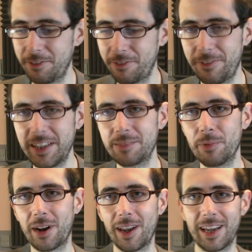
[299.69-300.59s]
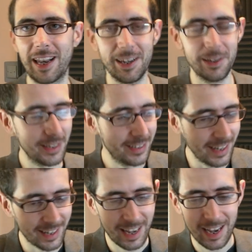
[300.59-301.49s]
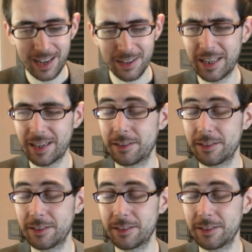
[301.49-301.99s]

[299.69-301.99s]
Facebook like a lunatic, and all that